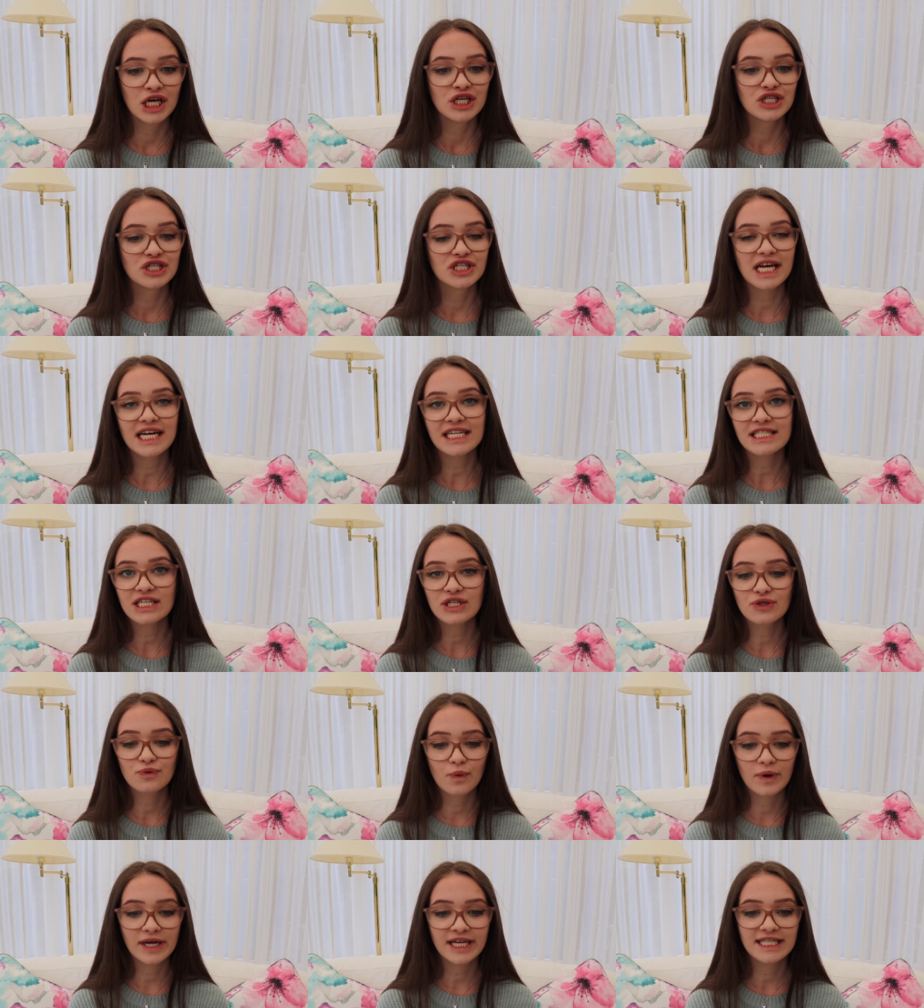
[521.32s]

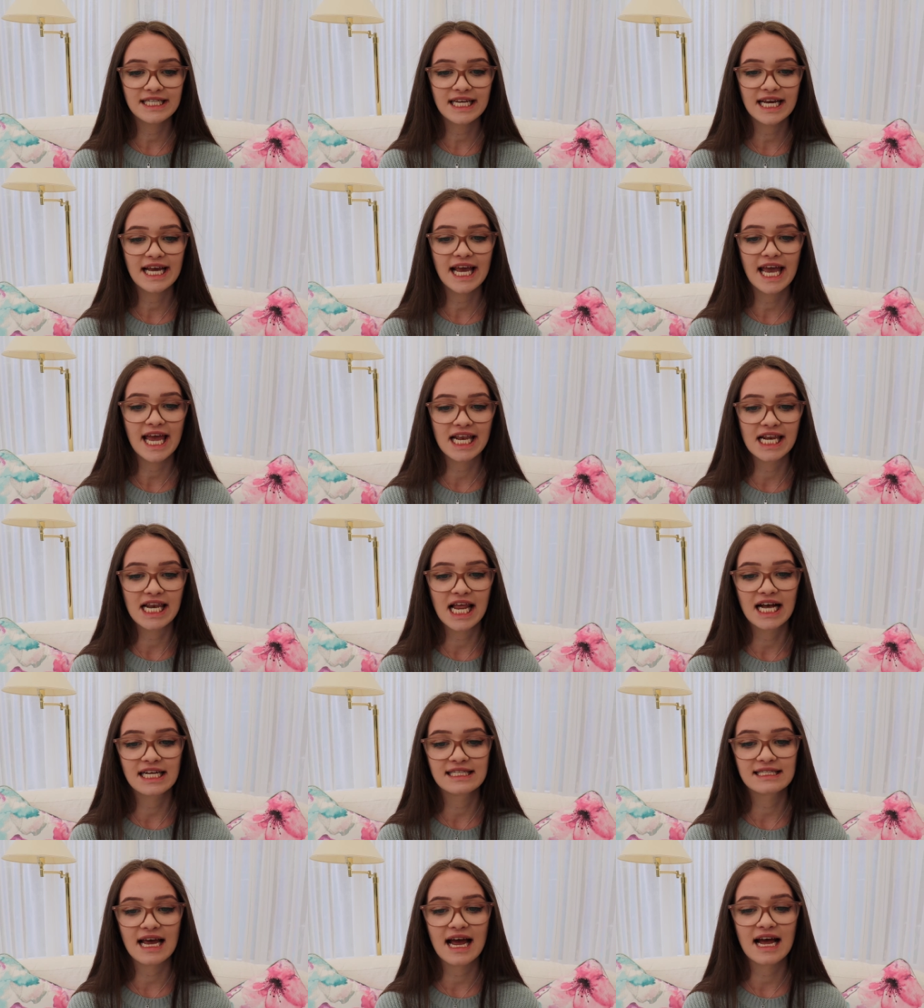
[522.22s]
Sheltered winding
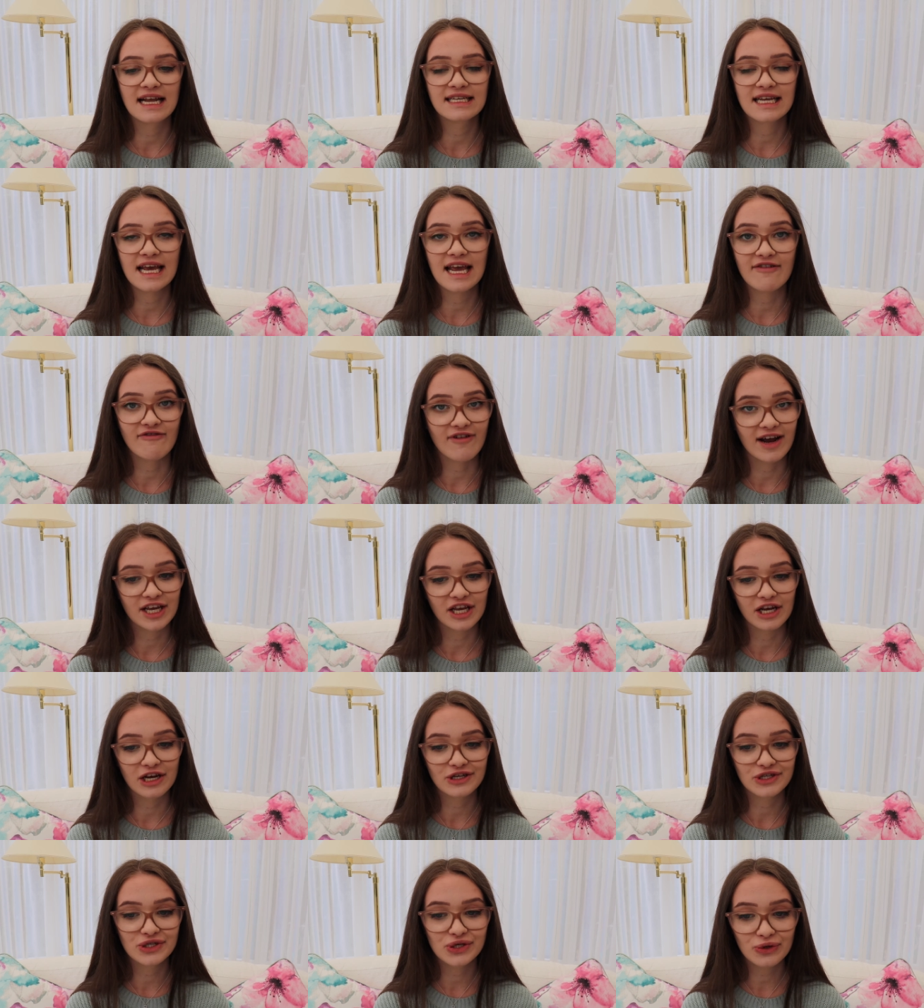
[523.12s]
inlets and
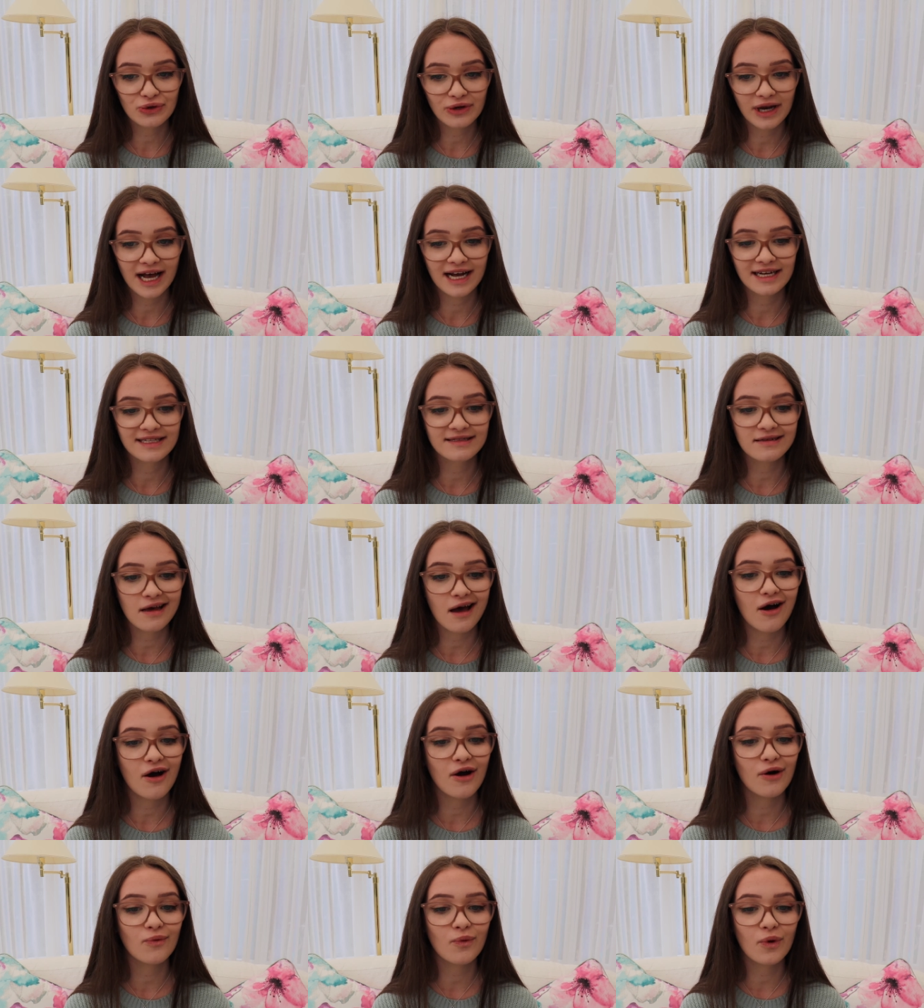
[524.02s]
irregular shorelines
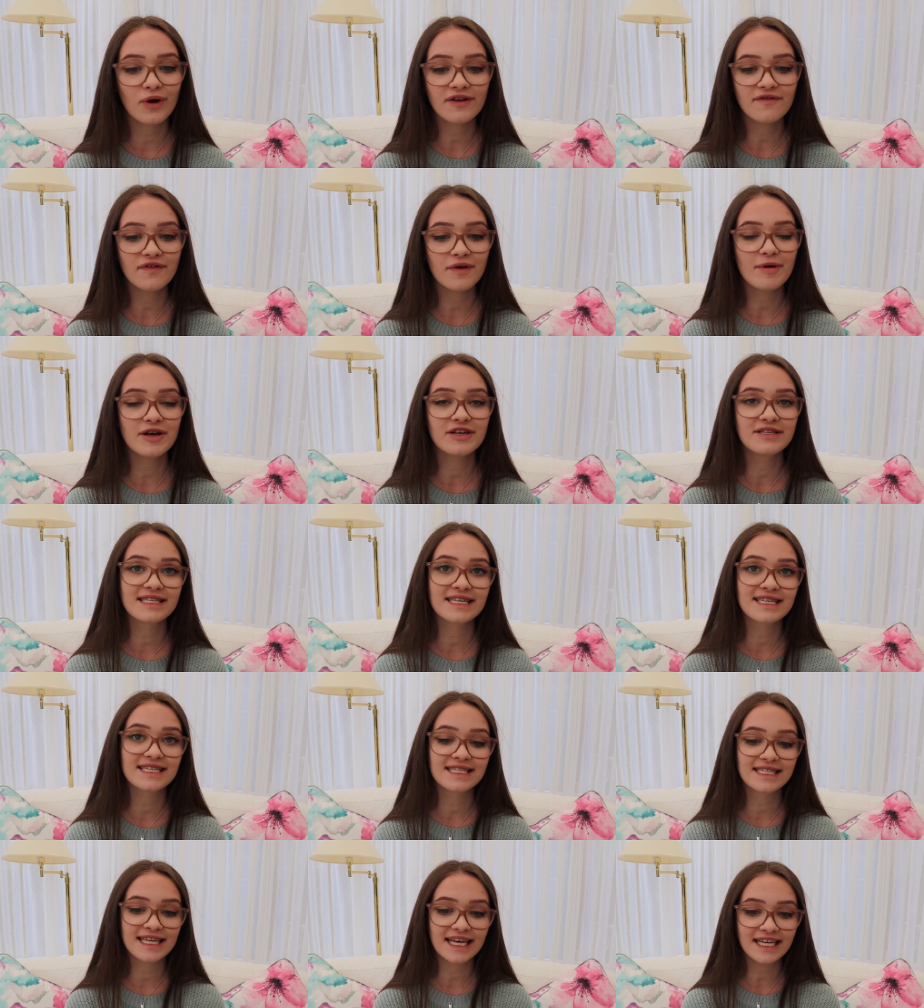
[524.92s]
are one of the most
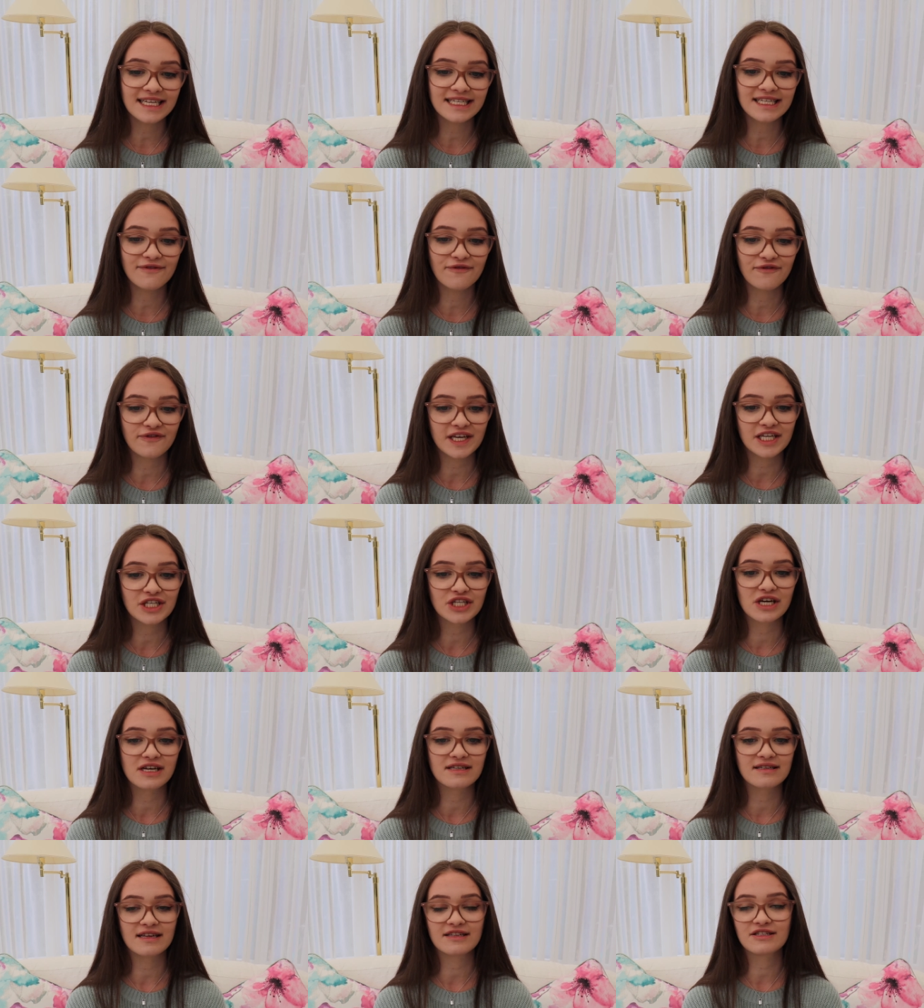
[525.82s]
distinctive
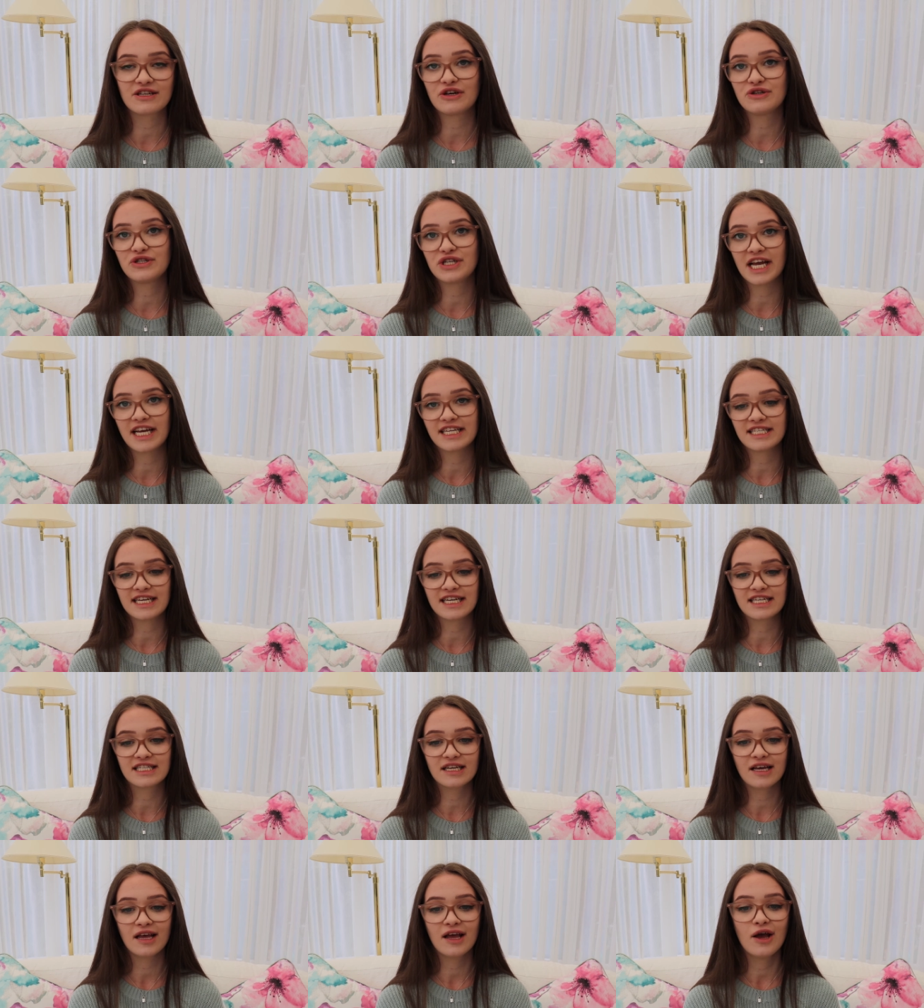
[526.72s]
features
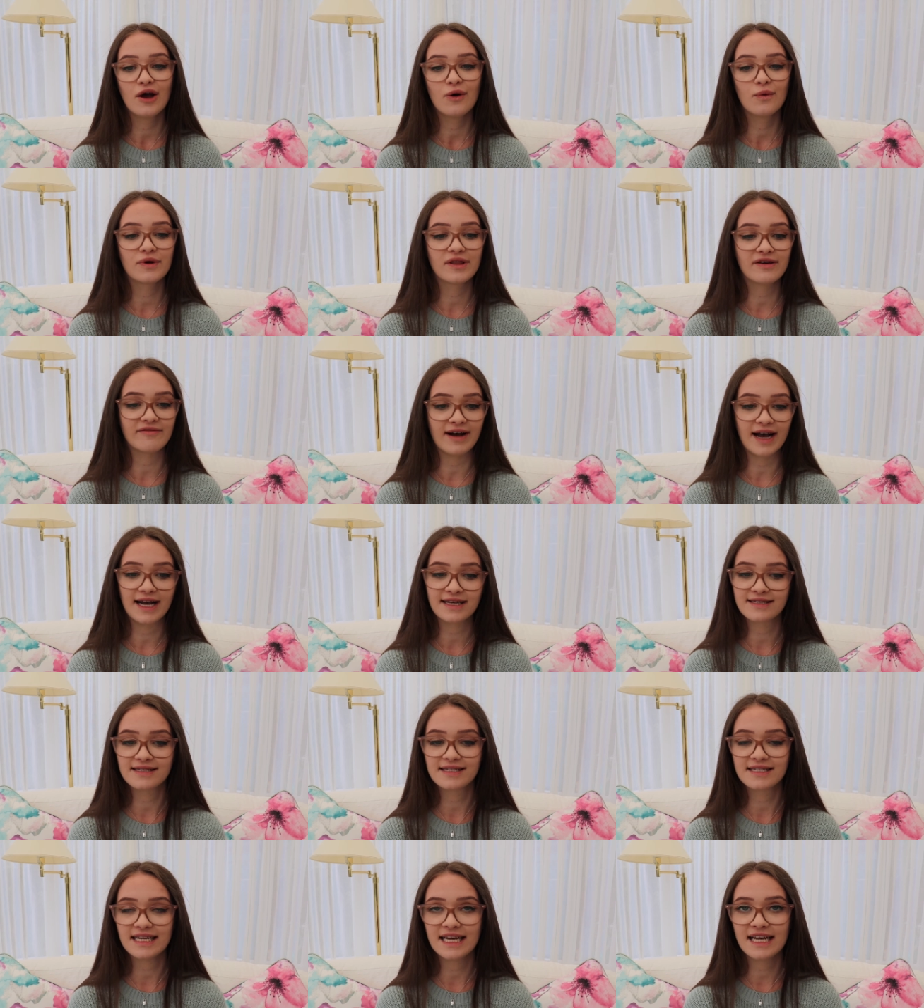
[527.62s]
associated with a rise
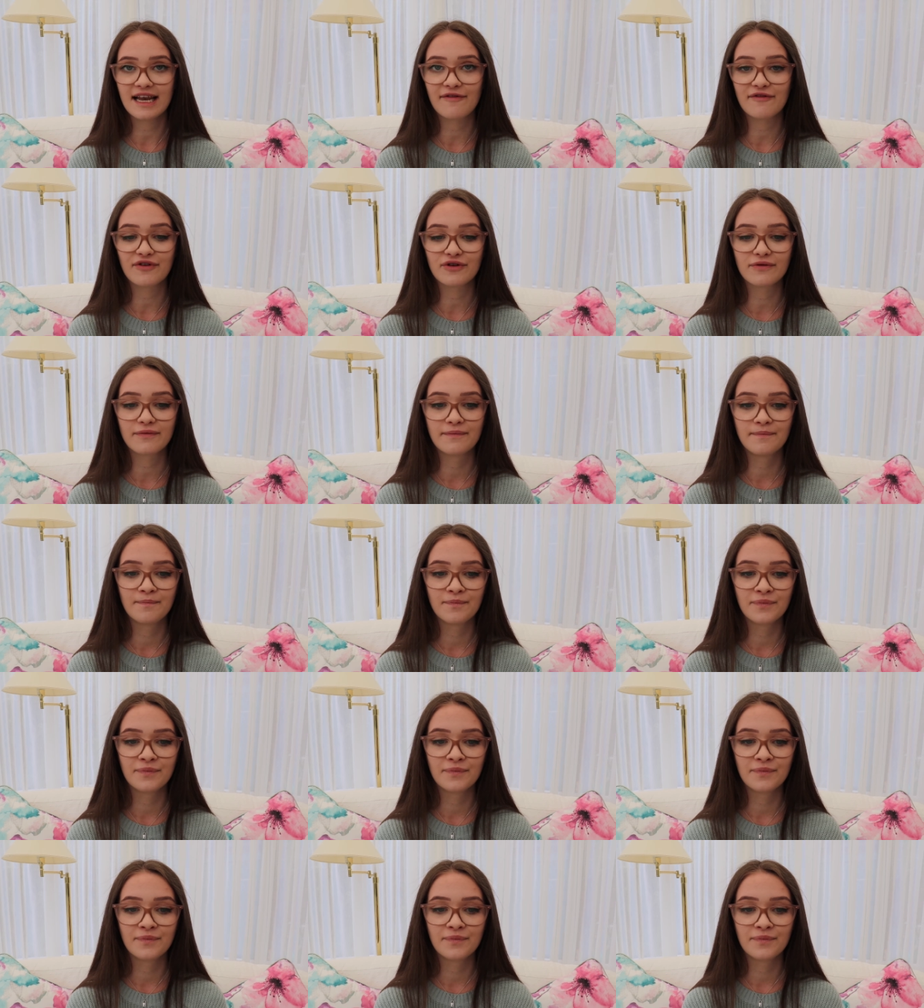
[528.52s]
in sea level.